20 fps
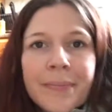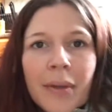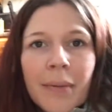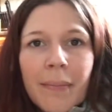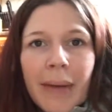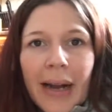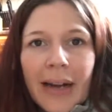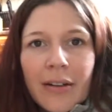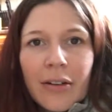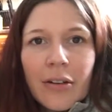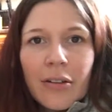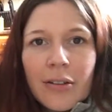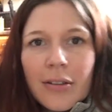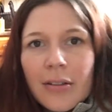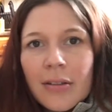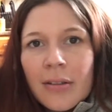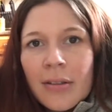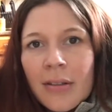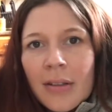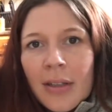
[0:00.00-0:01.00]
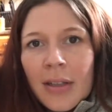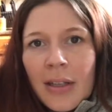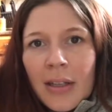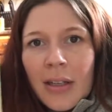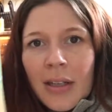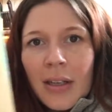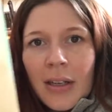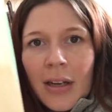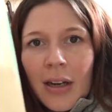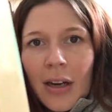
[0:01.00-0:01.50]
Macros
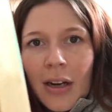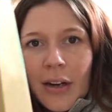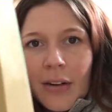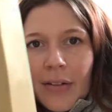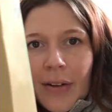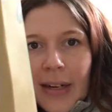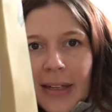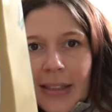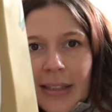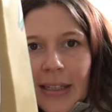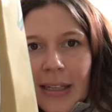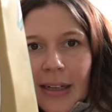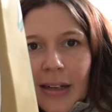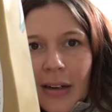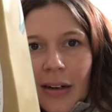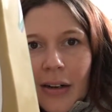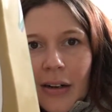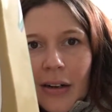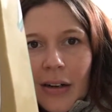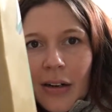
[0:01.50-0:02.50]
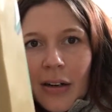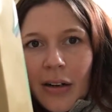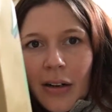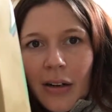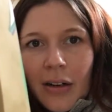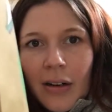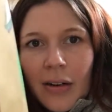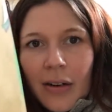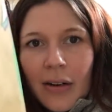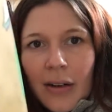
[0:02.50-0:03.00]
are right there
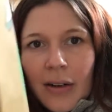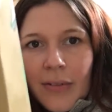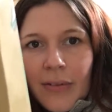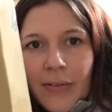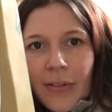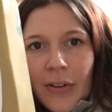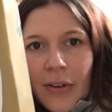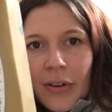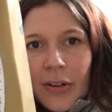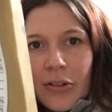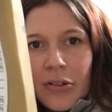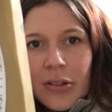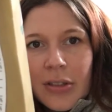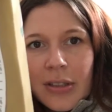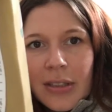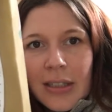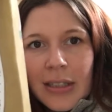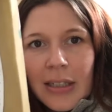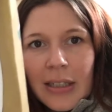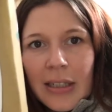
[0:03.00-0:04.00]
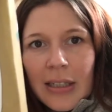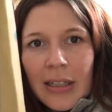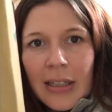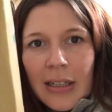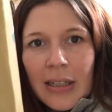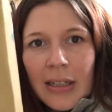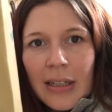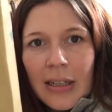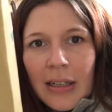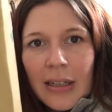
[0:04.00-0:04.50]
if you're interested.
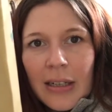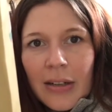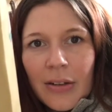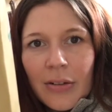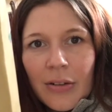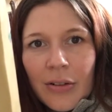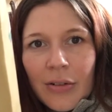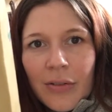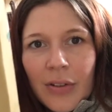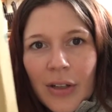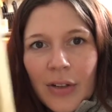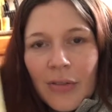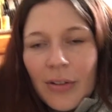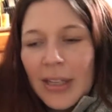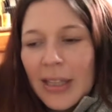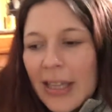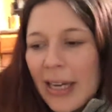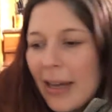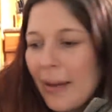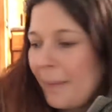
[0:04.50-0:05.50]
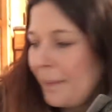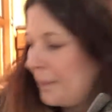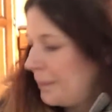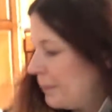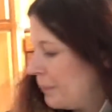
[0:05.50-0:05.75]
I don't know if you can read that.